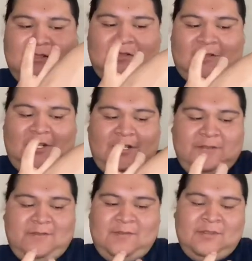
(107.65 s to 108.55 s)
right?
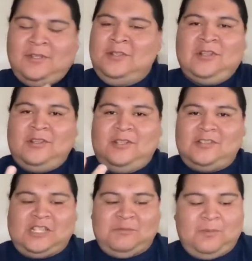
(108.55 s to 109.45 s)
Those
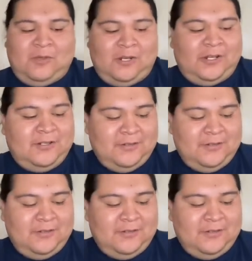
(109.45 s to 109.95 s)
come apart.